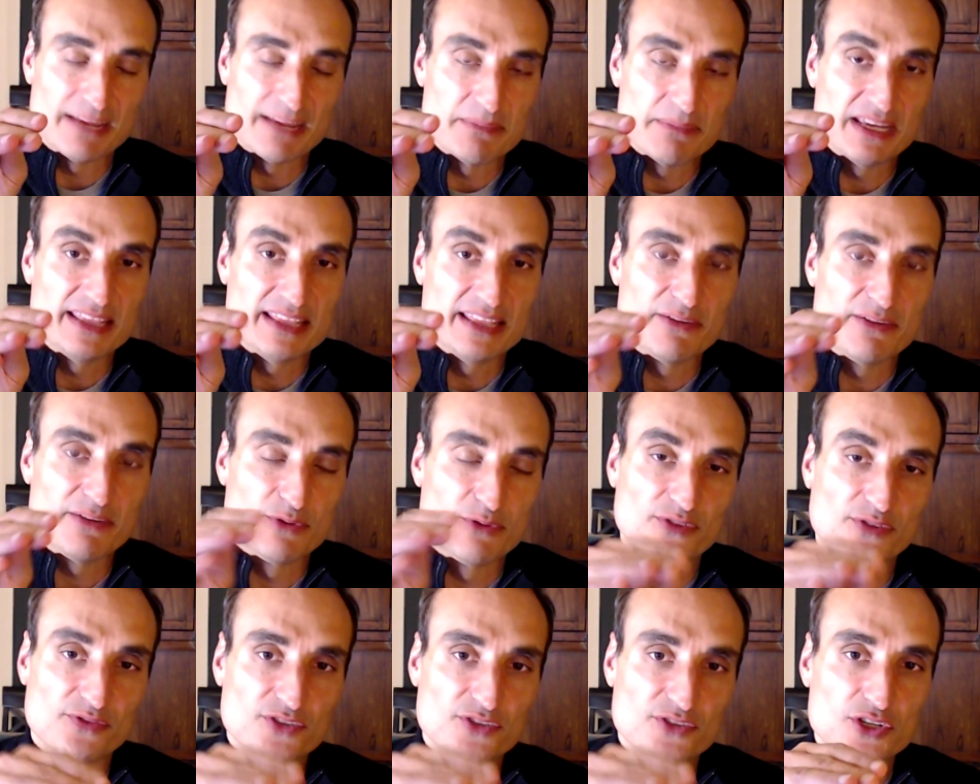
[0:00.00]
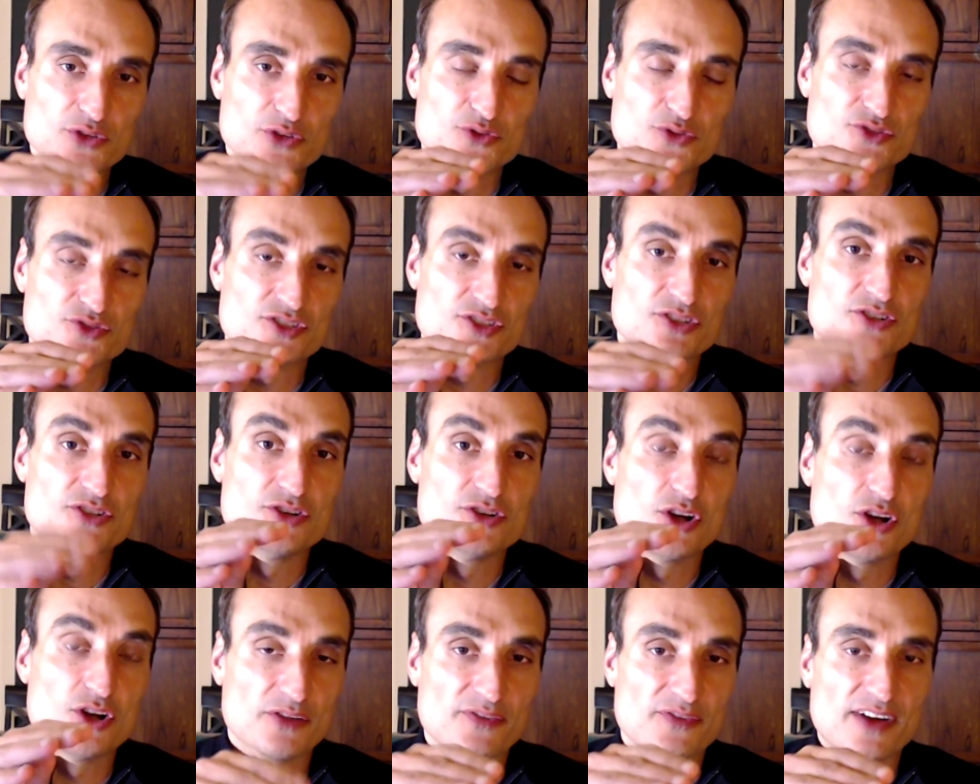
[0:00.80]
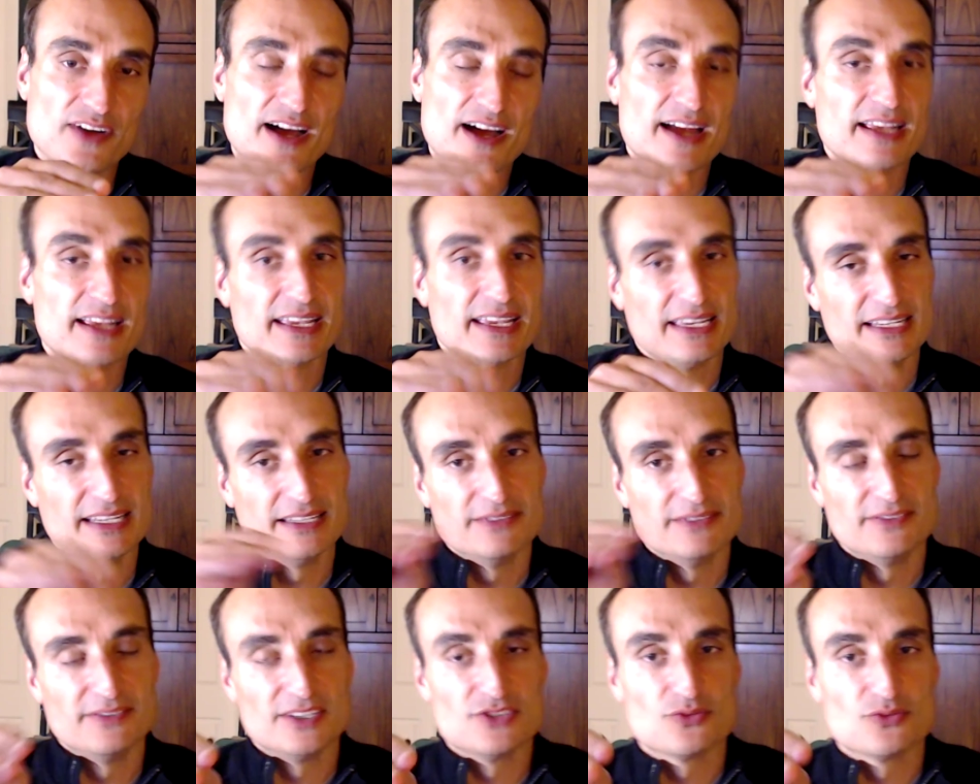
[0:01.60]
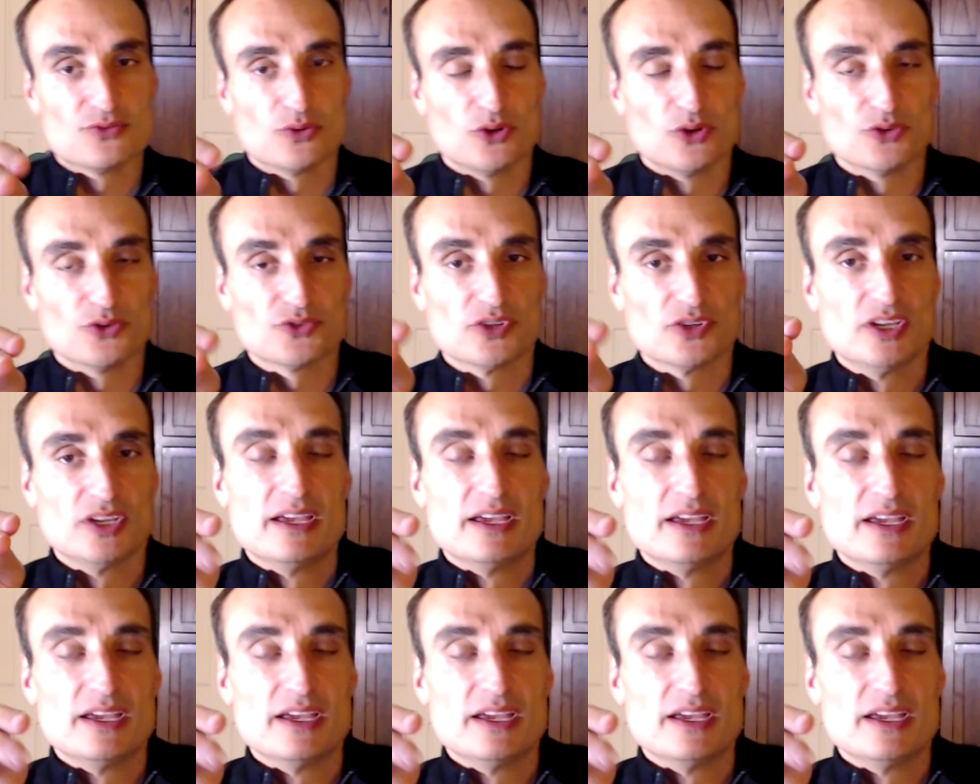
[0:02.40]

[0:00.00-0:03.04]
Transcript: I mean they refused to notify individuals